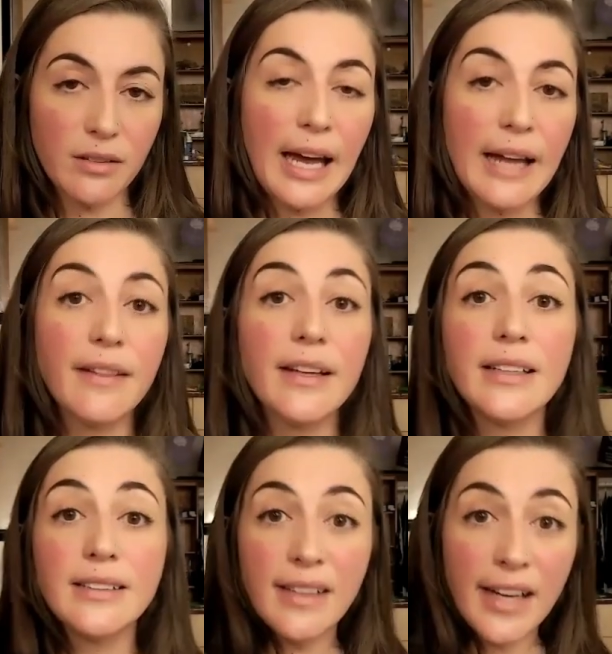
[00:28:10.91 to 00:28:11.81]
And the
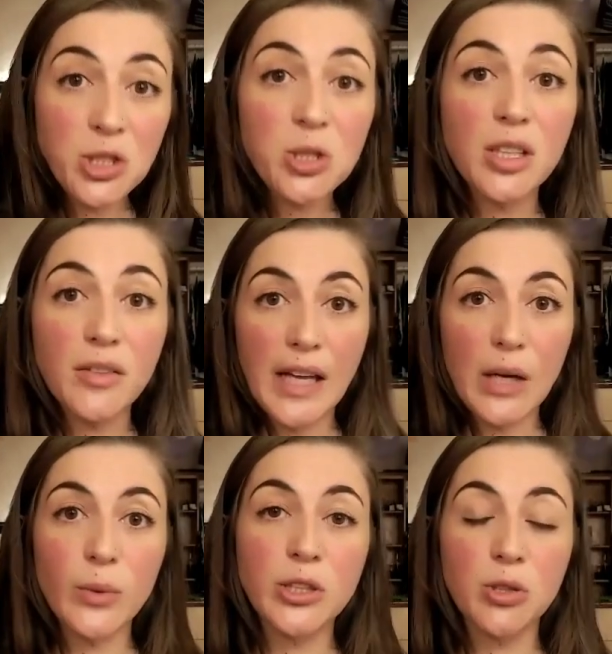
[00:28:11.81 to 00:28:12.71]
intention of that
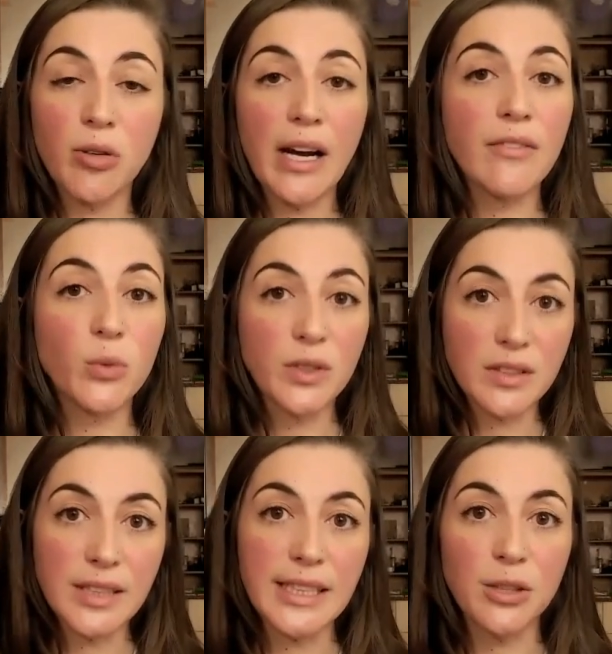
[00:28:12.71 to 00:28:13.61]
witchcraft was
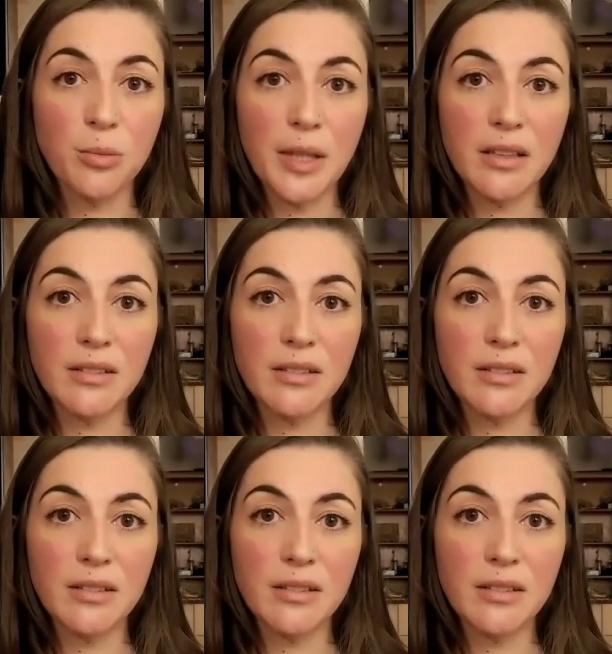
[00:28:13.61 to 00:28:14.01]
to kill me.